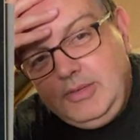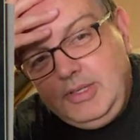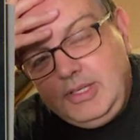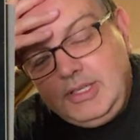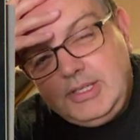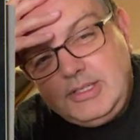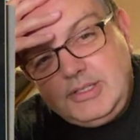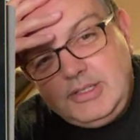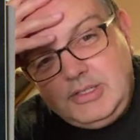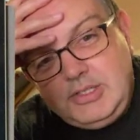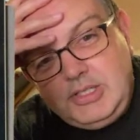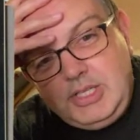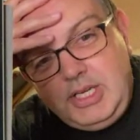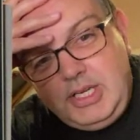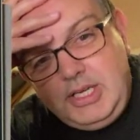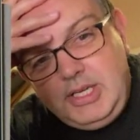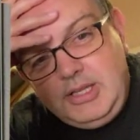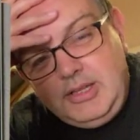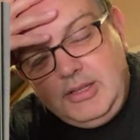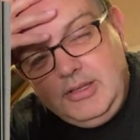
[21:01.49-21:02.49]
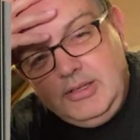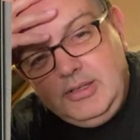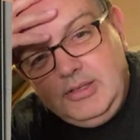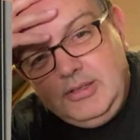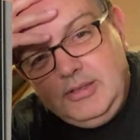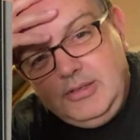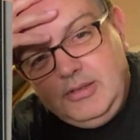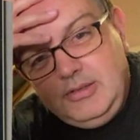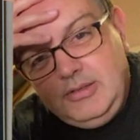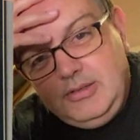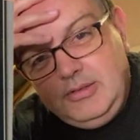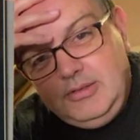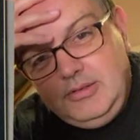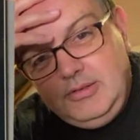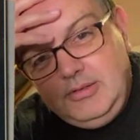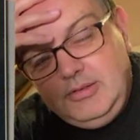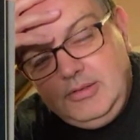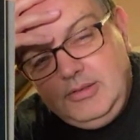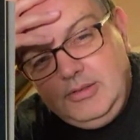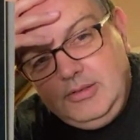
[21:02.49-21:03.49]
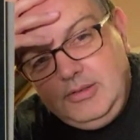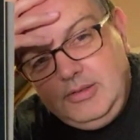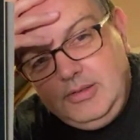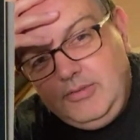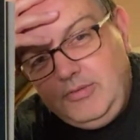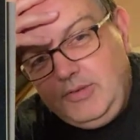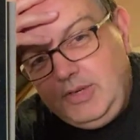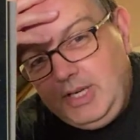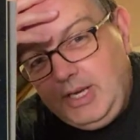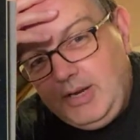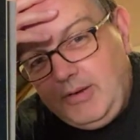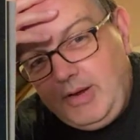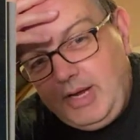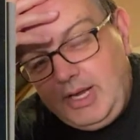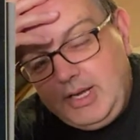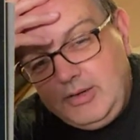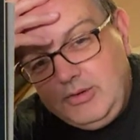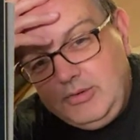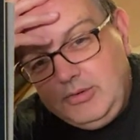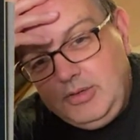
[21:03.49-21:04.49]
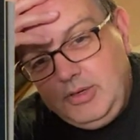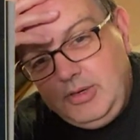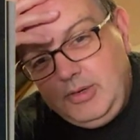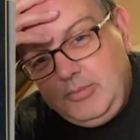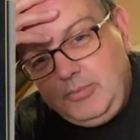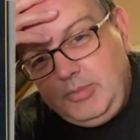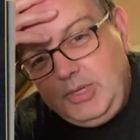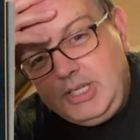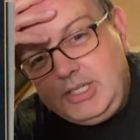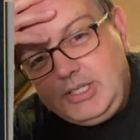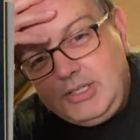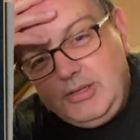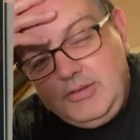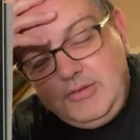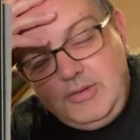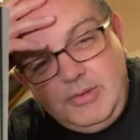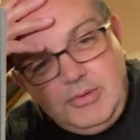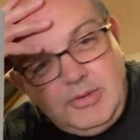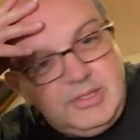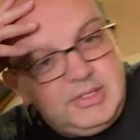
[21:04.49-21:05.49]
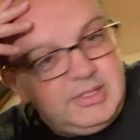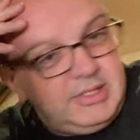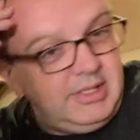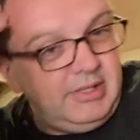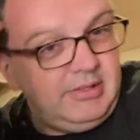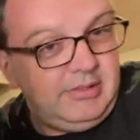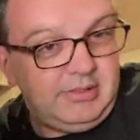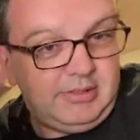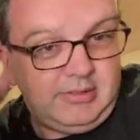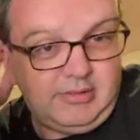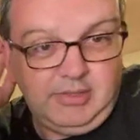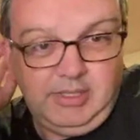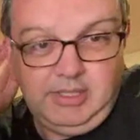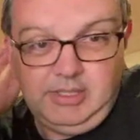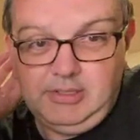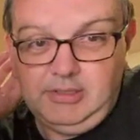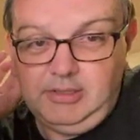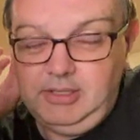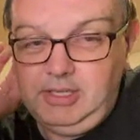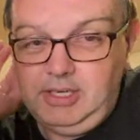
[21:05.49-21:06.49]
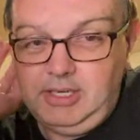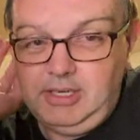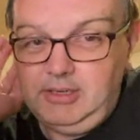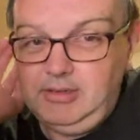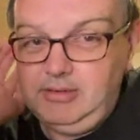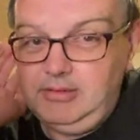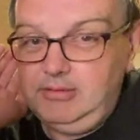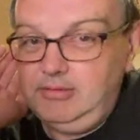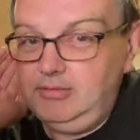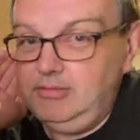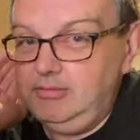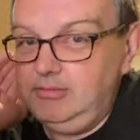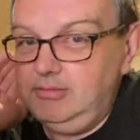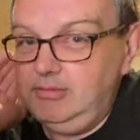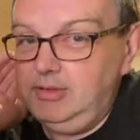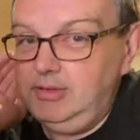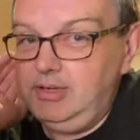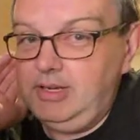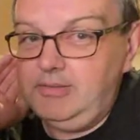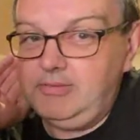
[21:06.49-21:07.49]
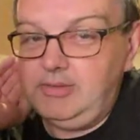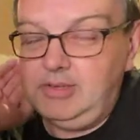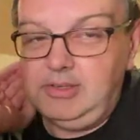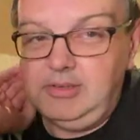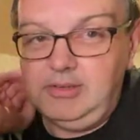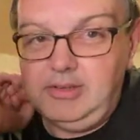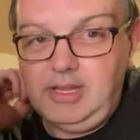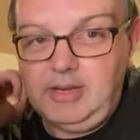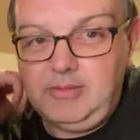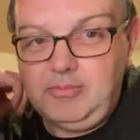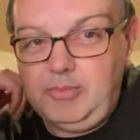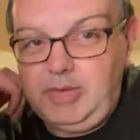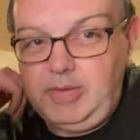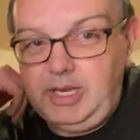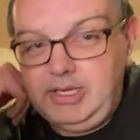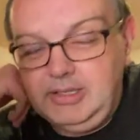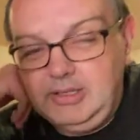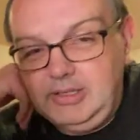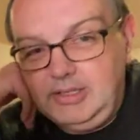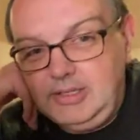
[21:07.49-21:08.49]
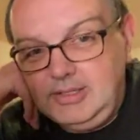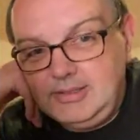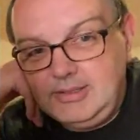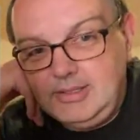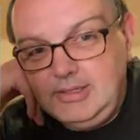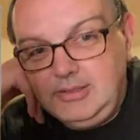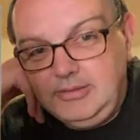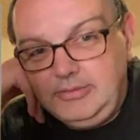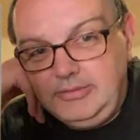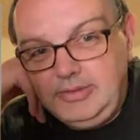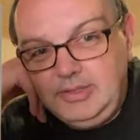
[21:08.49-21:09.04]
It doesn't share the video out or a picture. If you want to share a screenshot, you have to do that manually yourself.